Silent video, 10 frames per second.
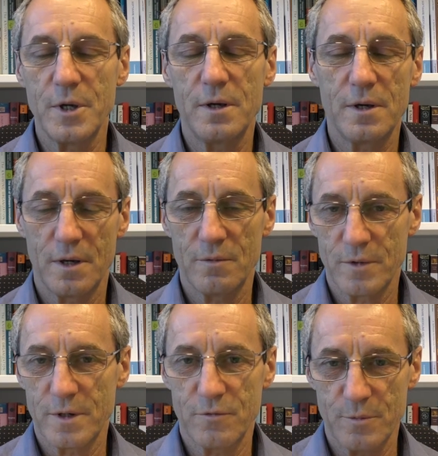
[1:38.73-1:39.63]
here and
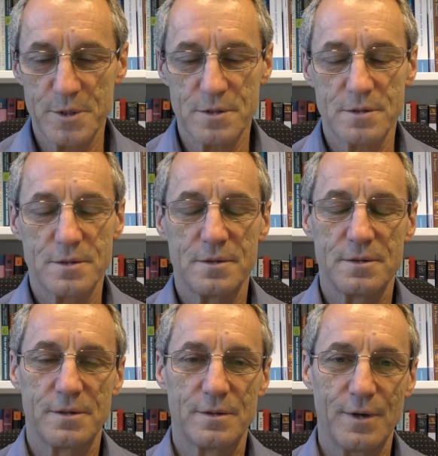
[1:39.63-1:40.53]
ready for business.
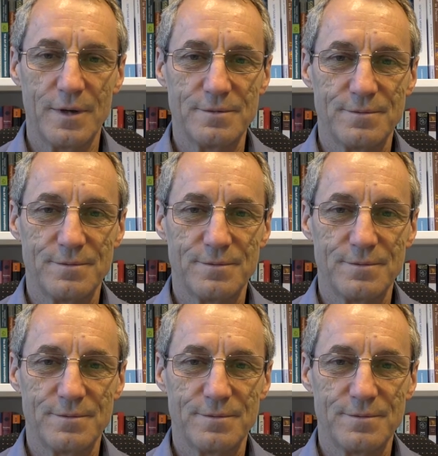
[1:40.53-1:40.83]
Okay.